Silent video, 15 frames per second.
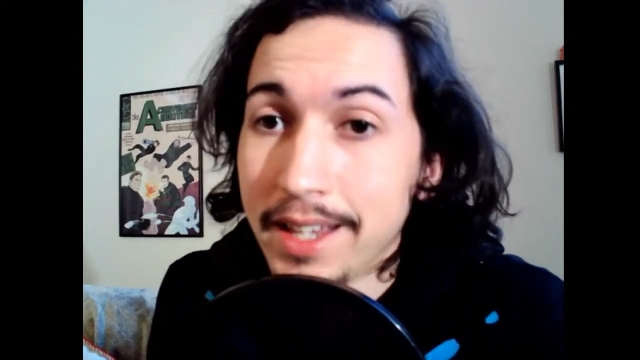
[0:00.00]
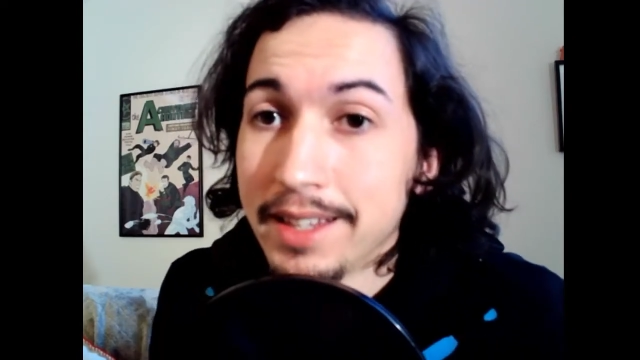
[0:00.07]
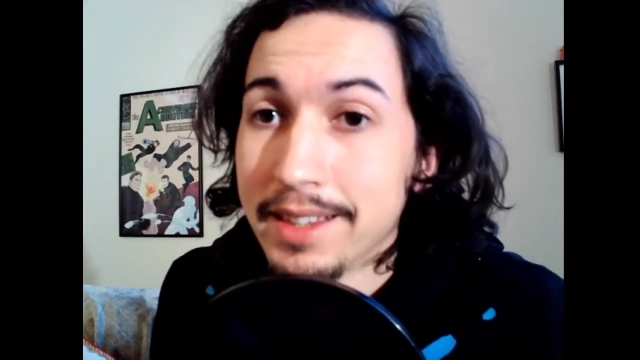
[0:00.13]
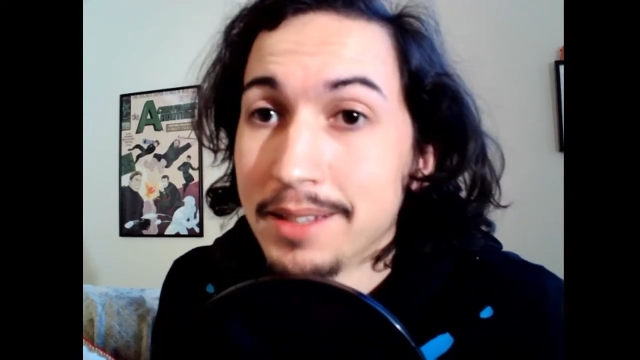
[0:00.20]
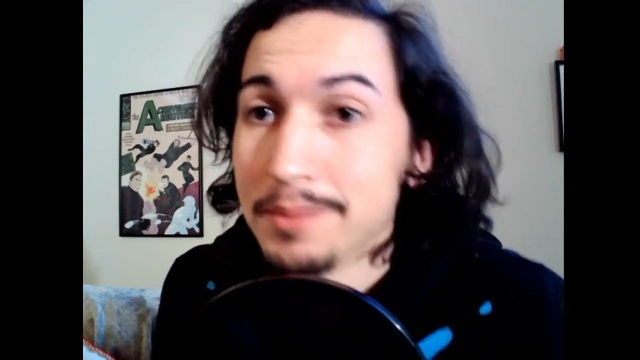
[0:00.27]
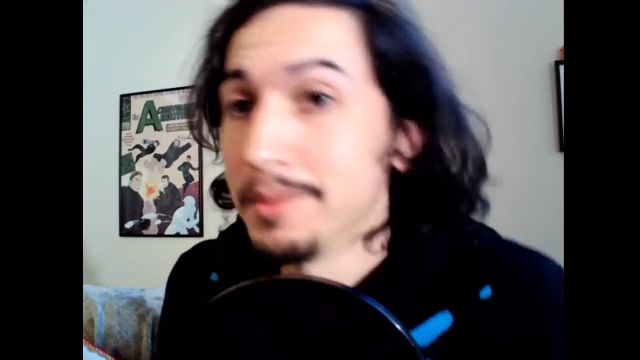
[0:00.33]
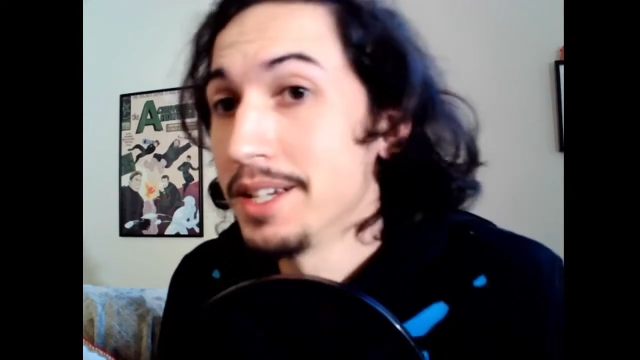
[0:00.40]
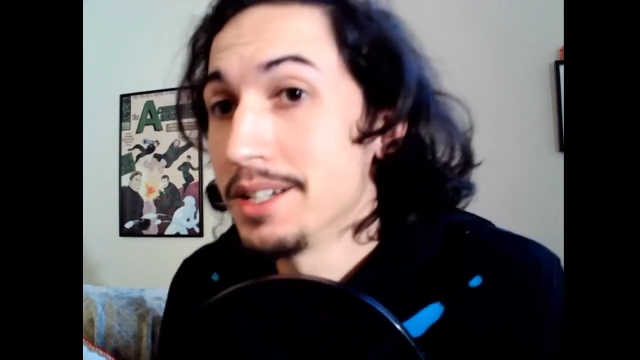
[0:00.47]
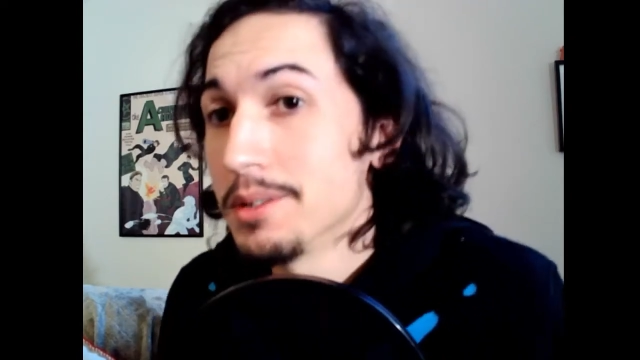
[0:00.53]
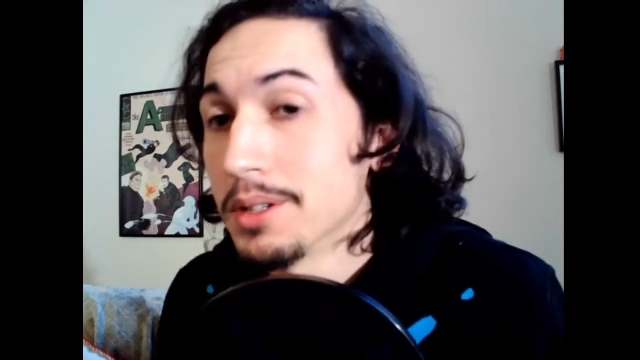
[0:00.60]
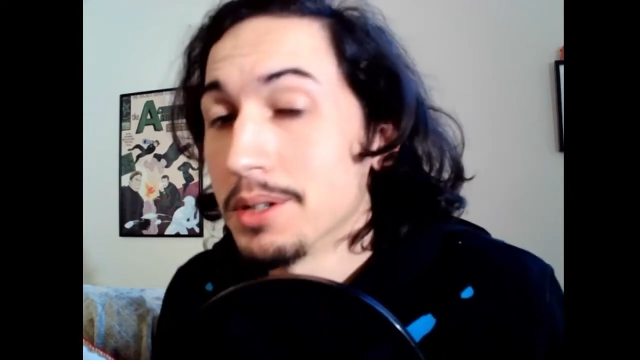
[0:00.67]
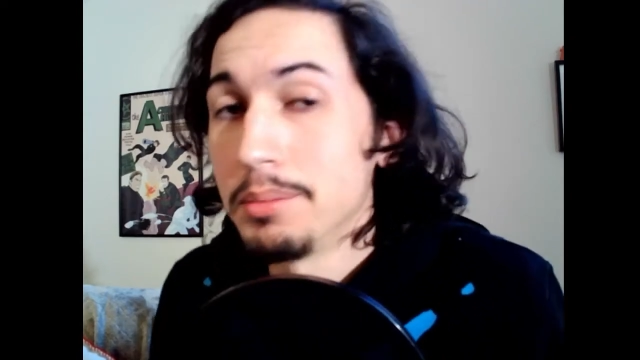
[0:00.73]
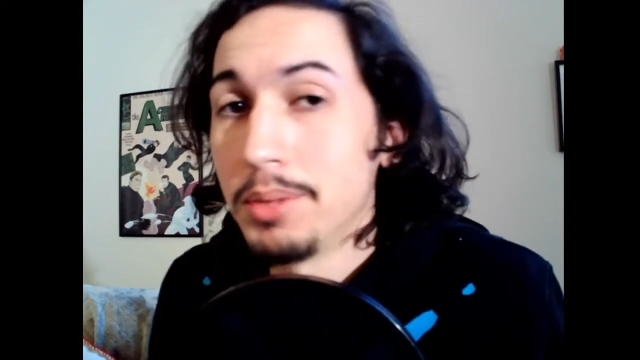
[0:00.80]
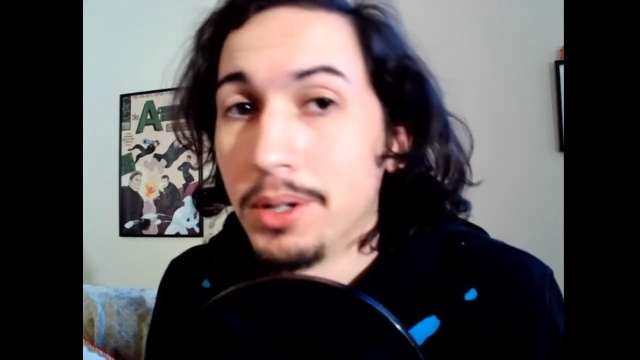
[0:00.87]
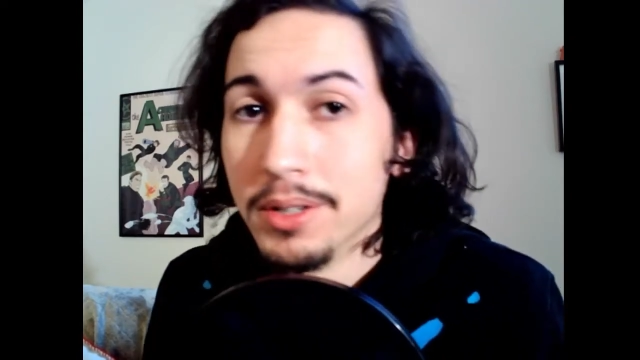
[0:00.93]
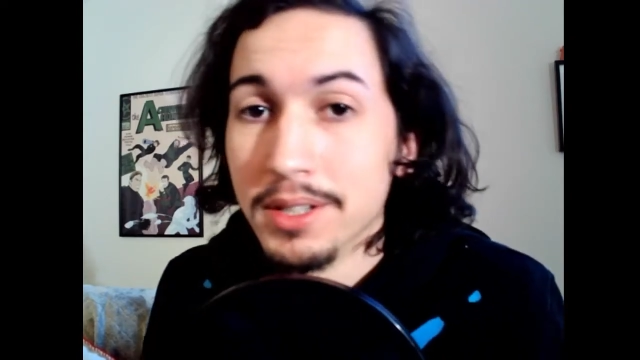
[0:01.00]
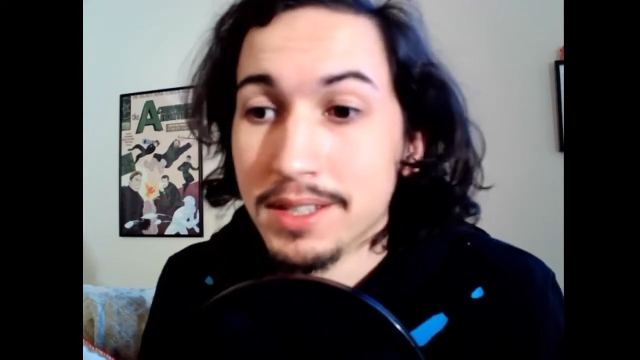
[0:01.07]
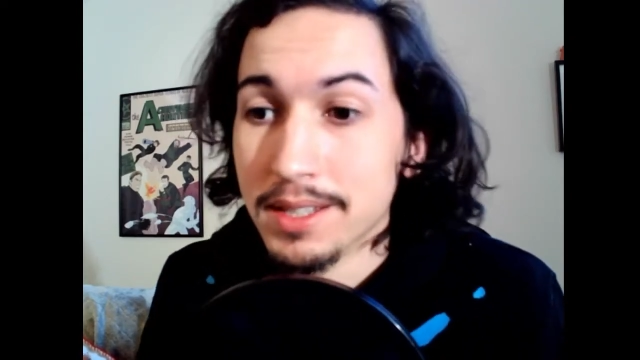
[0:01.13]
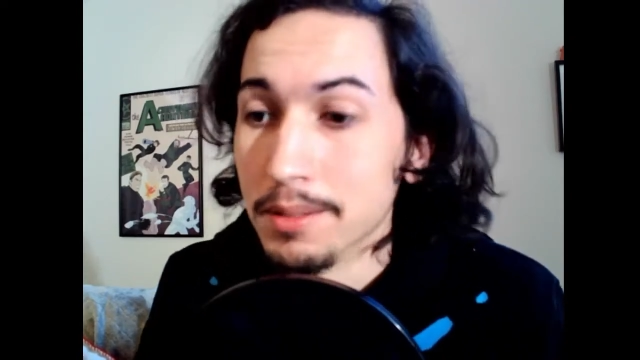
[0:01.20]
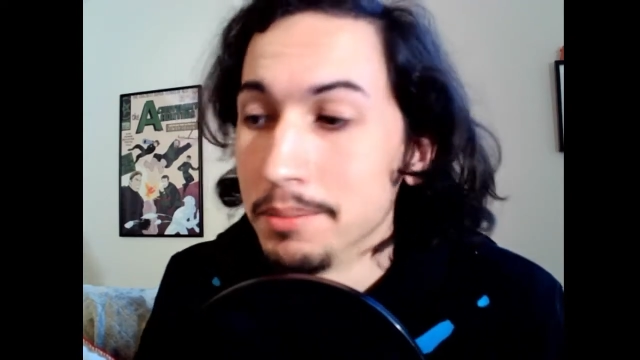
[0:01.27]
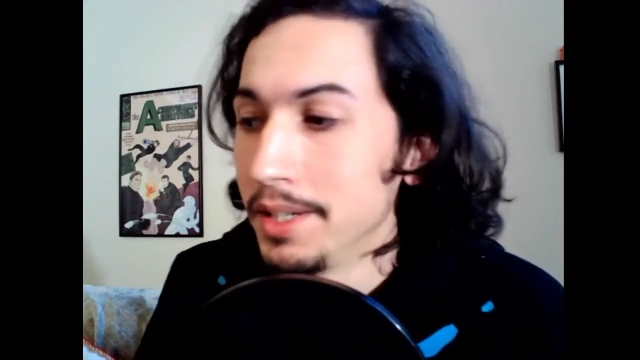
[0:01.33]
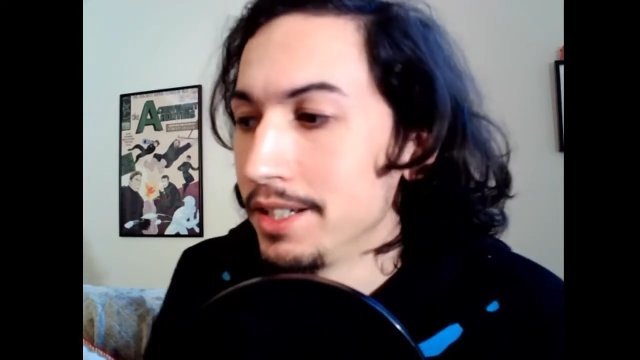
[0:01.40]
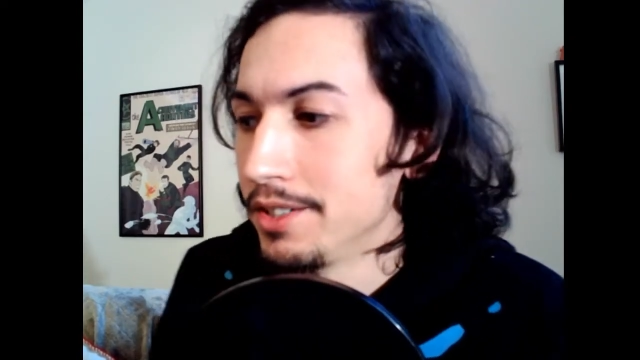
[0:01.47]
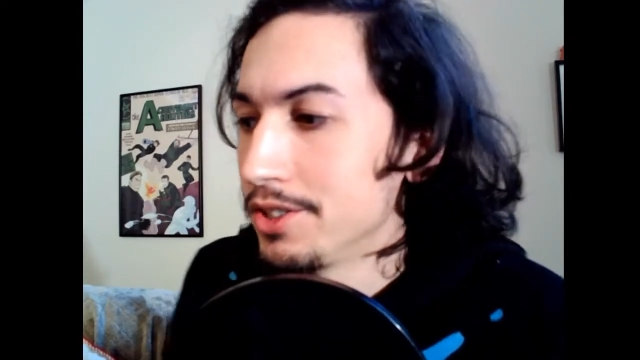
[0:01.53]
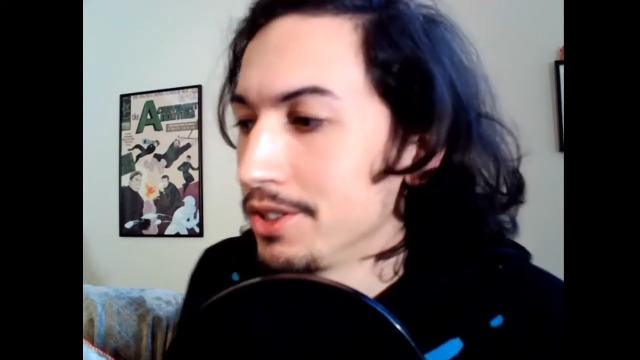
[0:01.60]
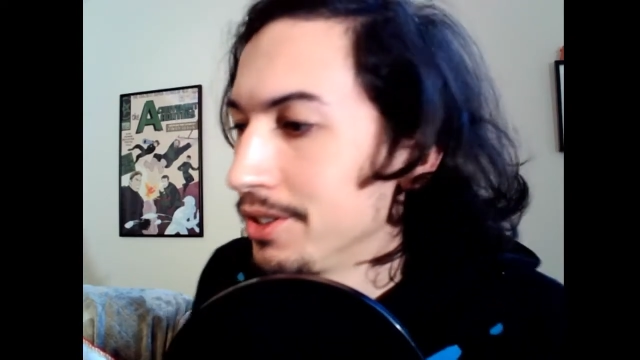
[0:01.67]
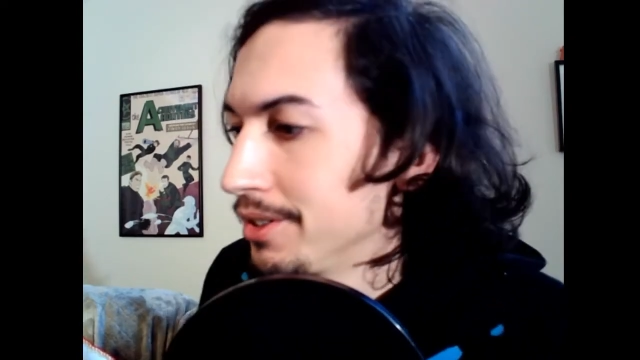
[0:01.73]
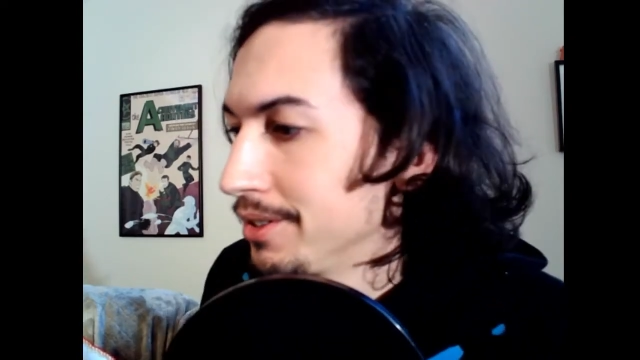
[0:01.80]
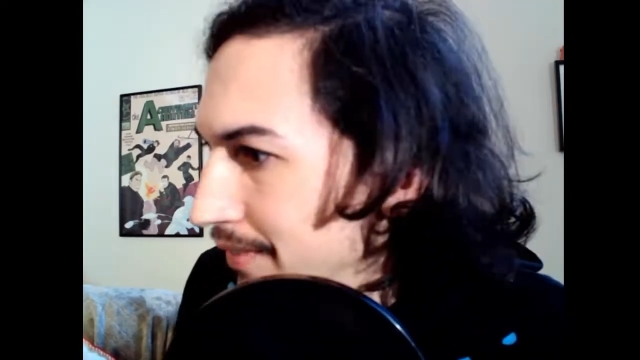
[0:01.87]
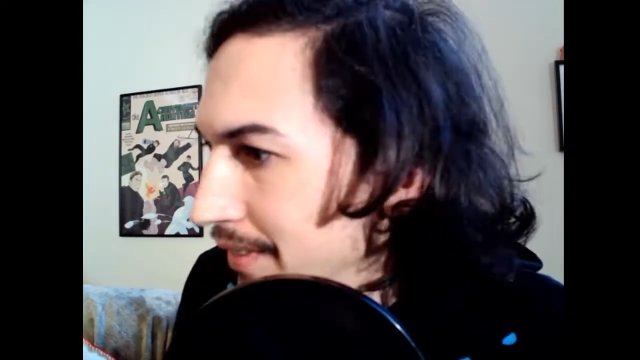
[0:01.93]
the major components, the major,